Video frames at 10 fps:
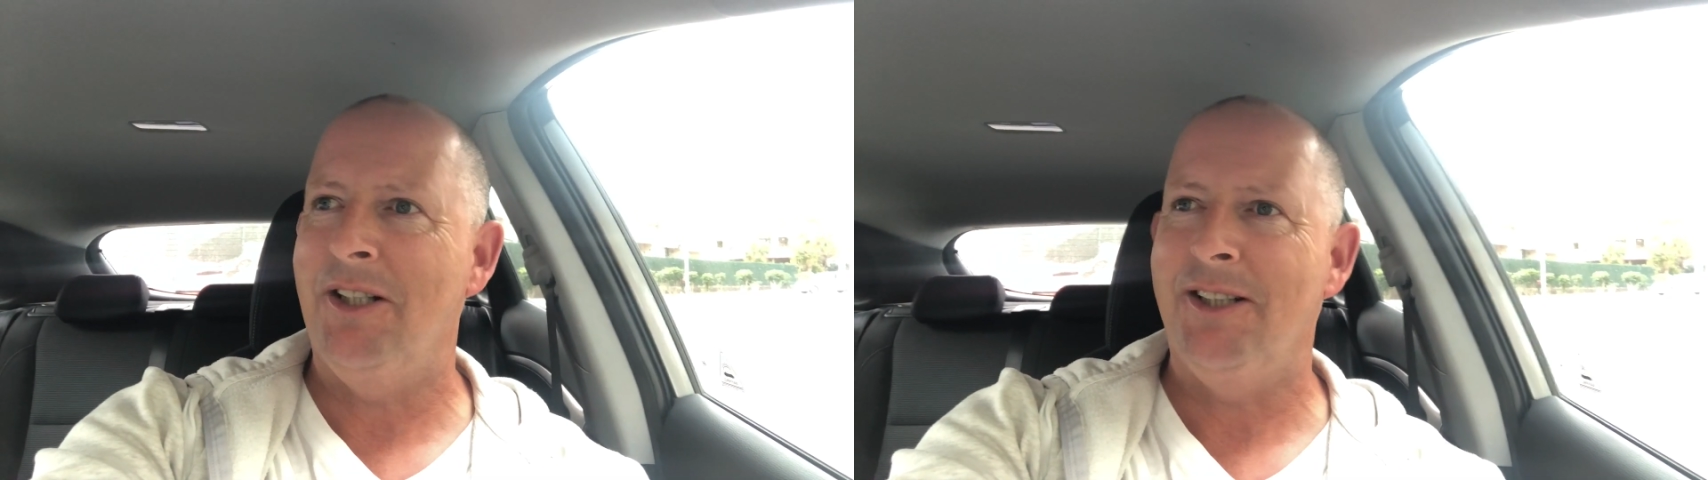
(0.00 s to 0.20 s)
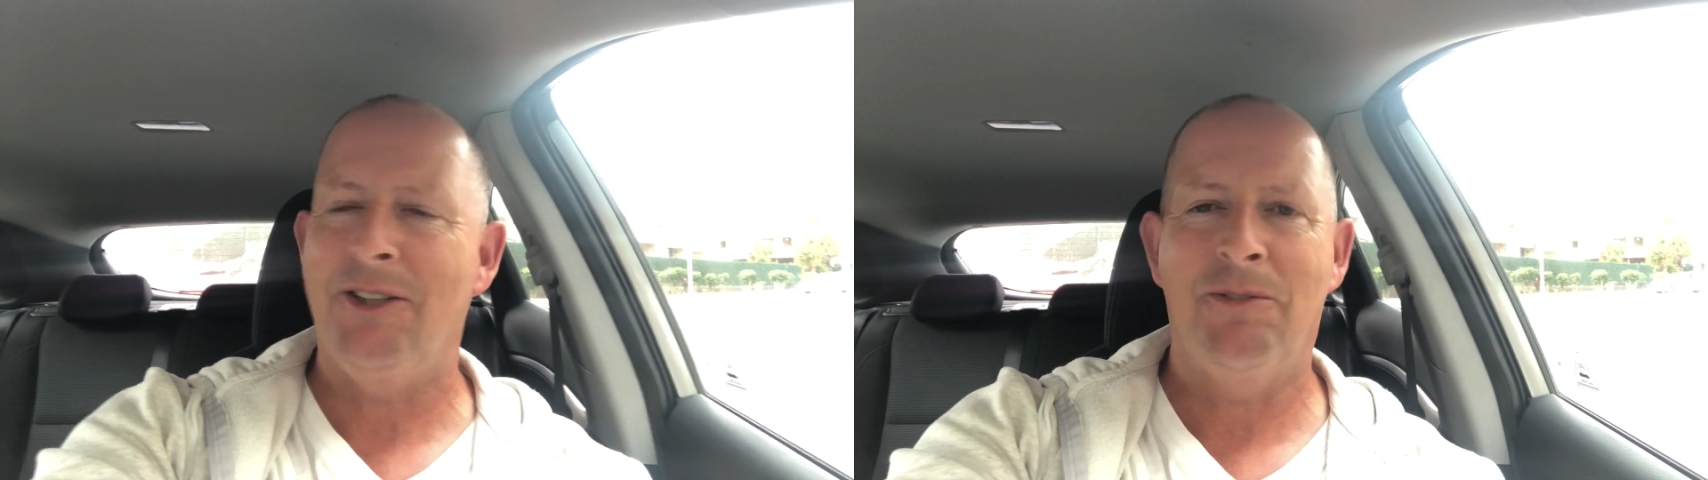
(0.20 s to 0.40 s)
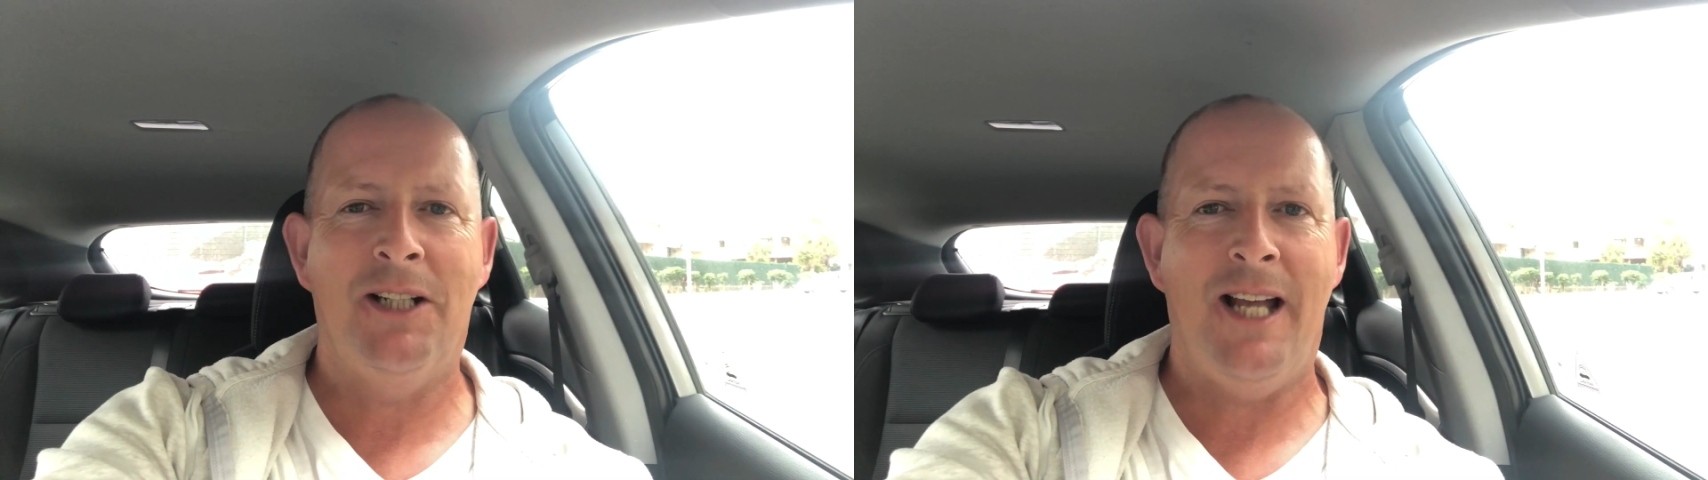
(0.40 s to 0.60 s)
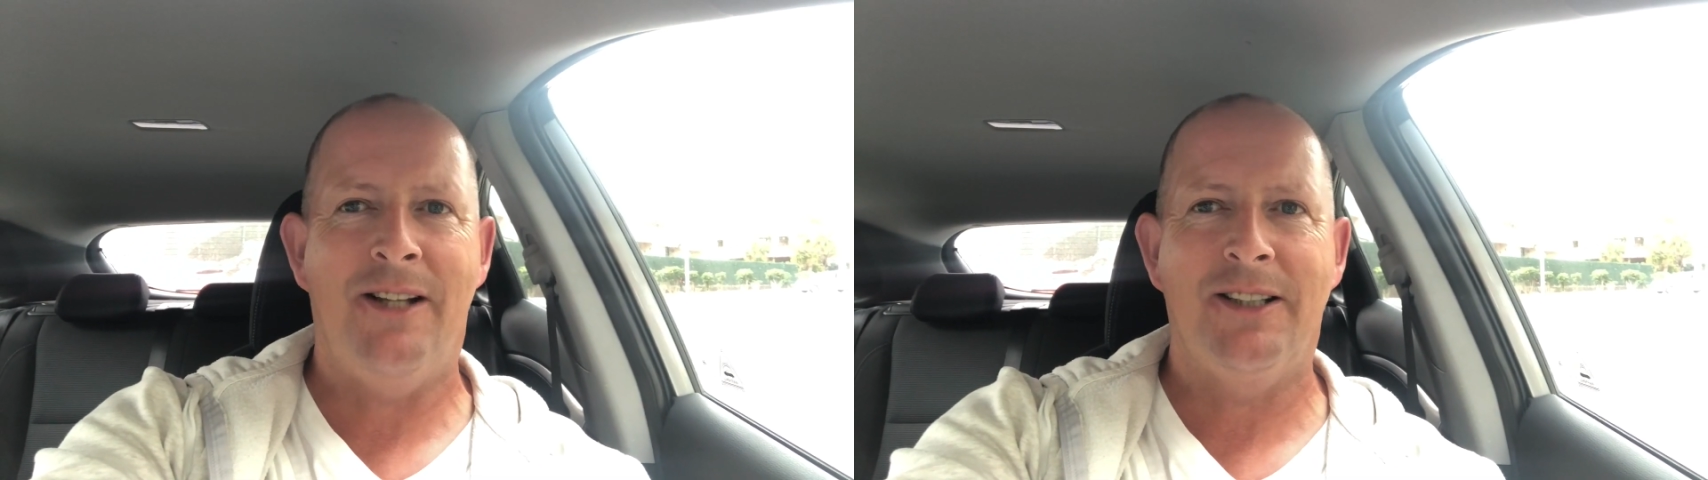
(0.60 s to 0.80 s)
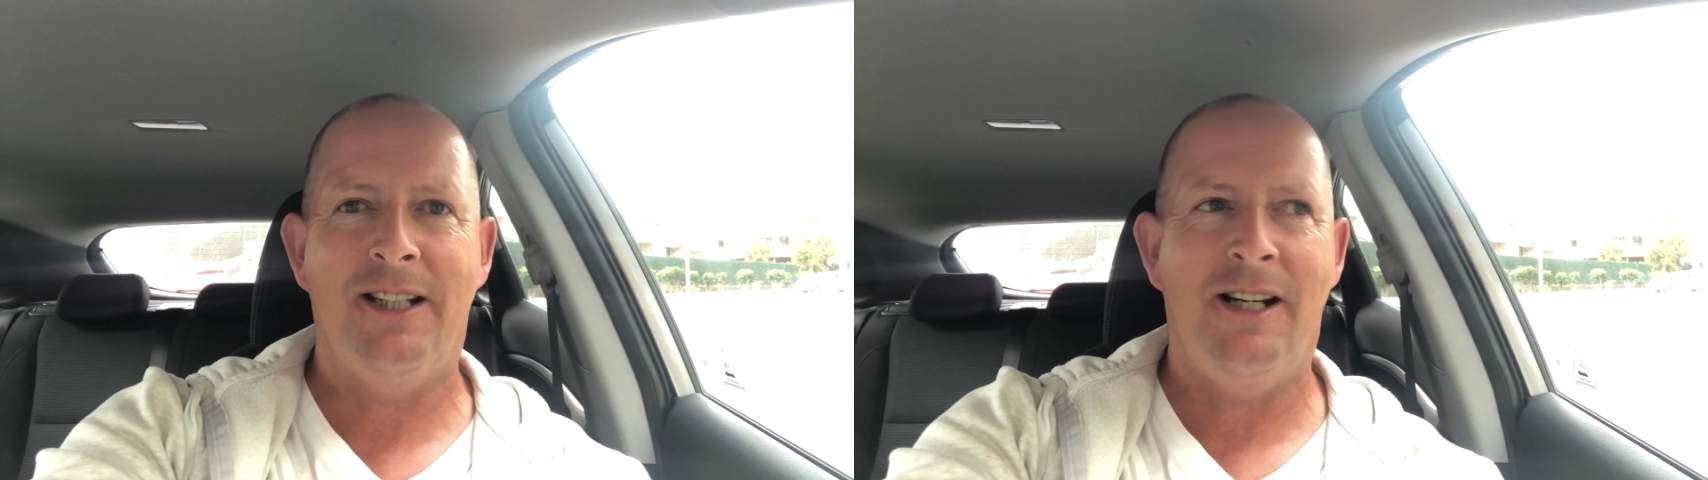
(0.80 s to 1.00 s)
so I'm going to get out
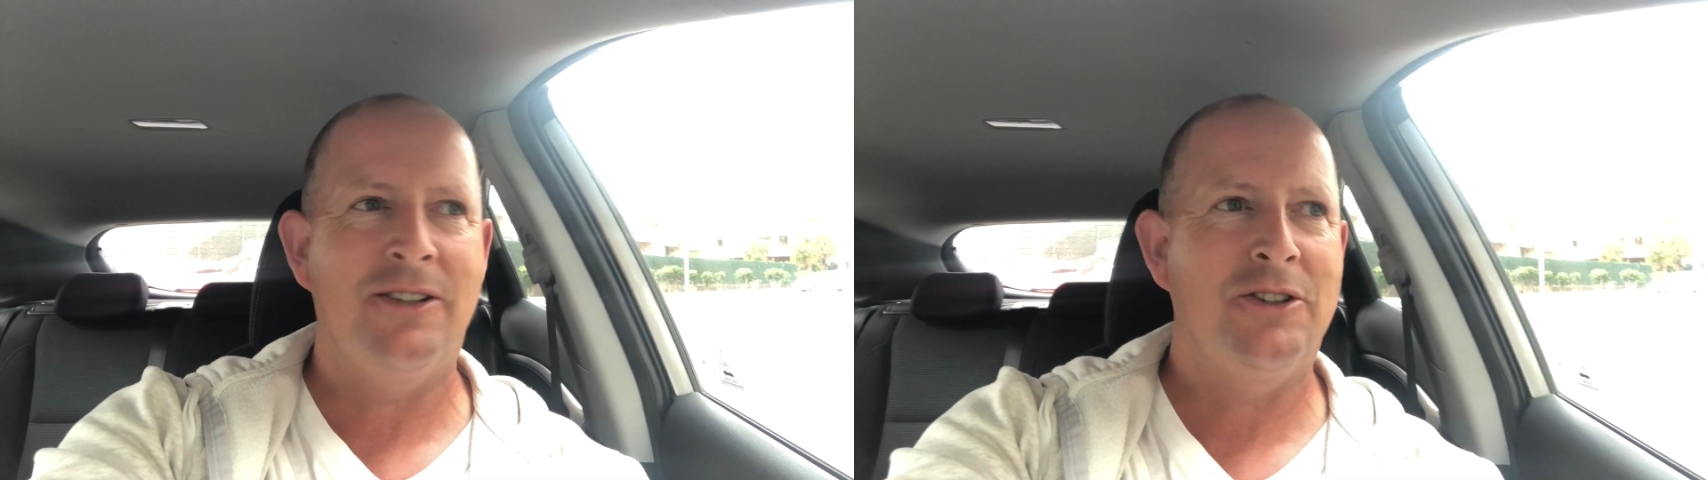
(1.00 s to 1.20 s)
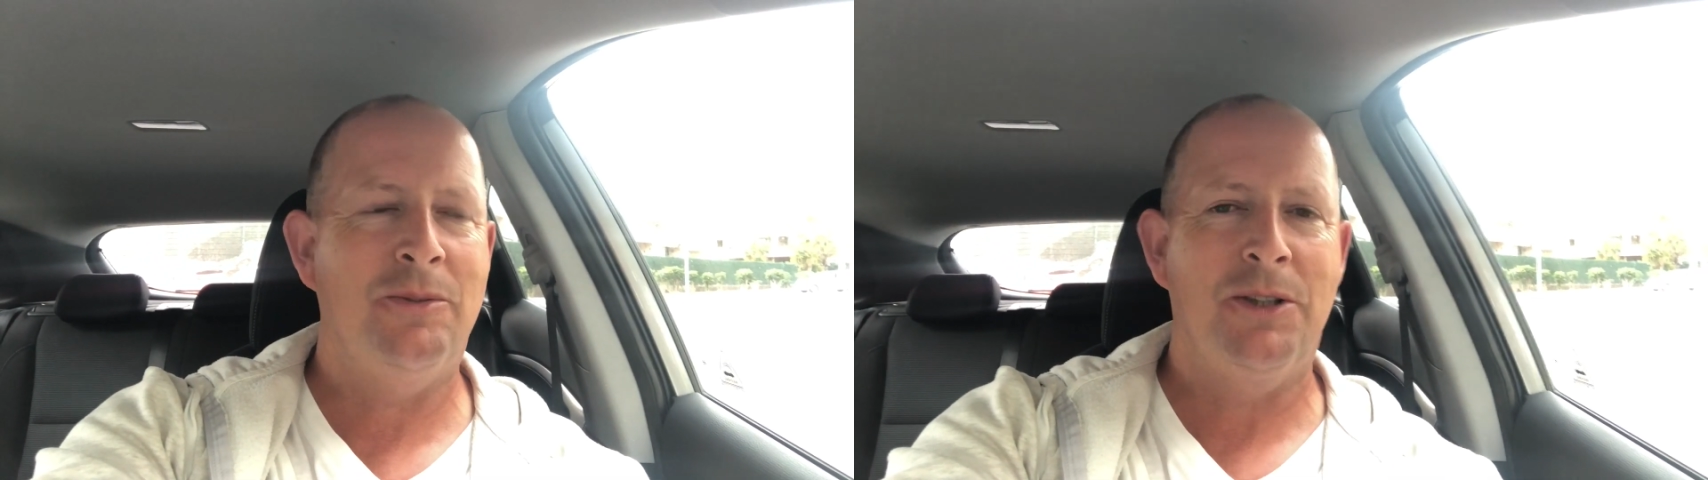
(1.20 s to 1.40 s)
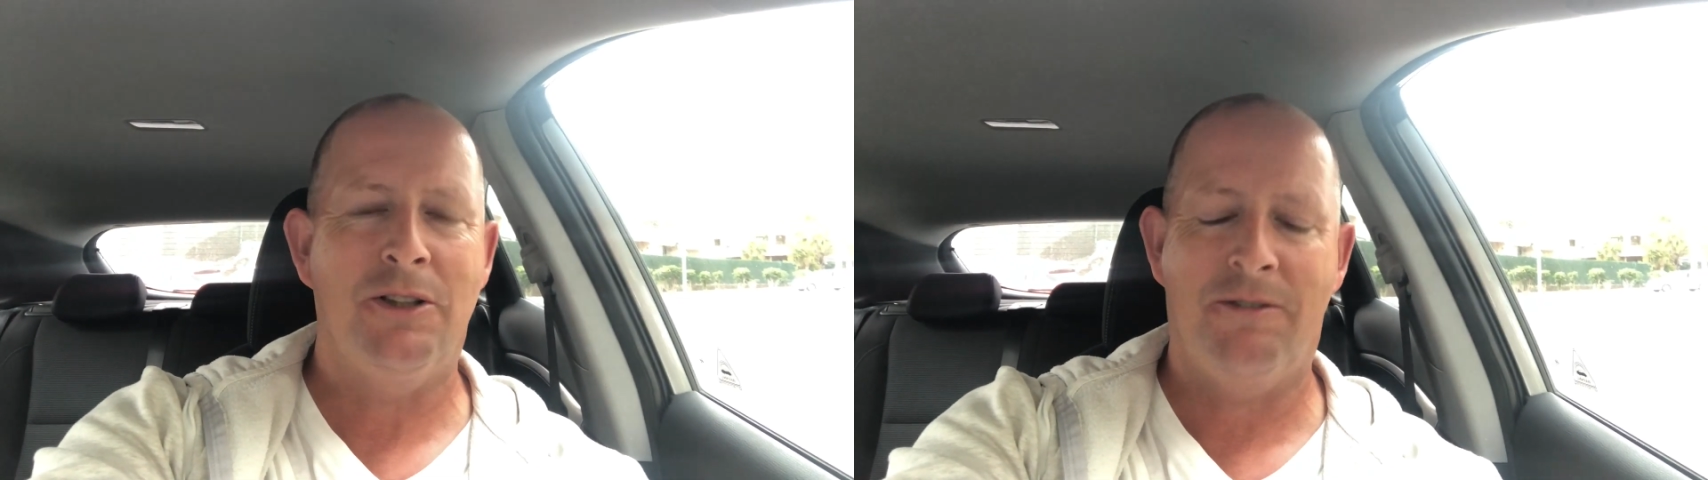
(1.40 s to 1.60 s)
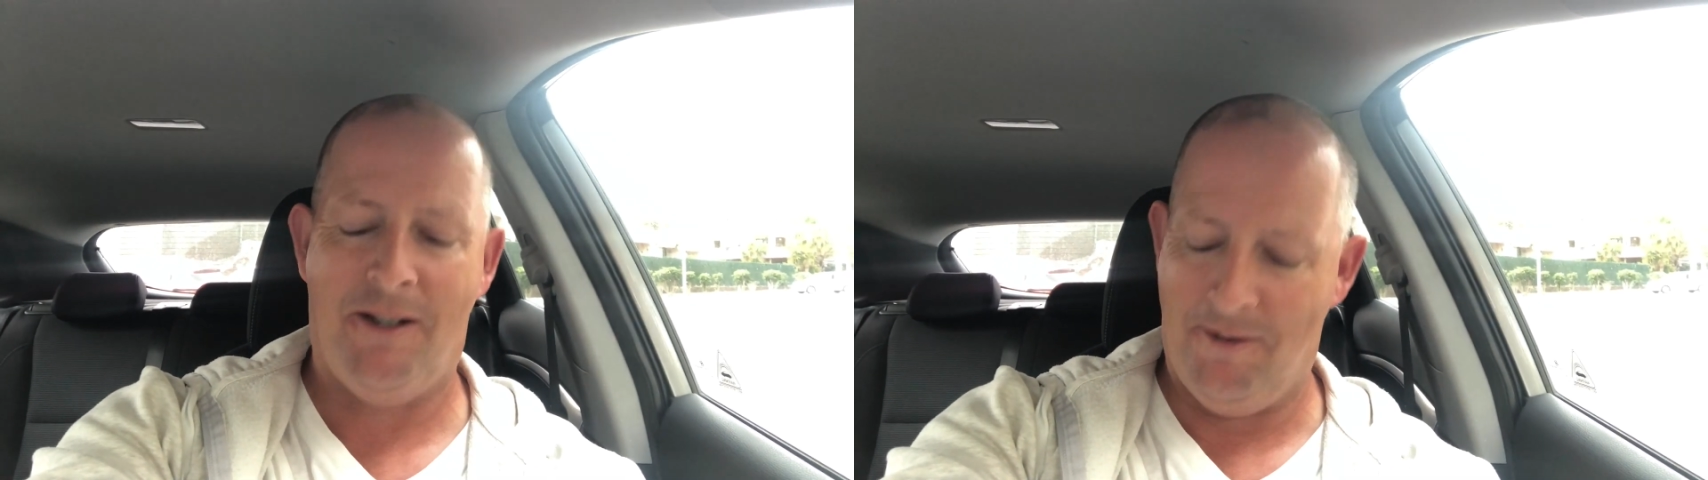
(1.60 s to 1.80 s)
of the car, sort my stuff out.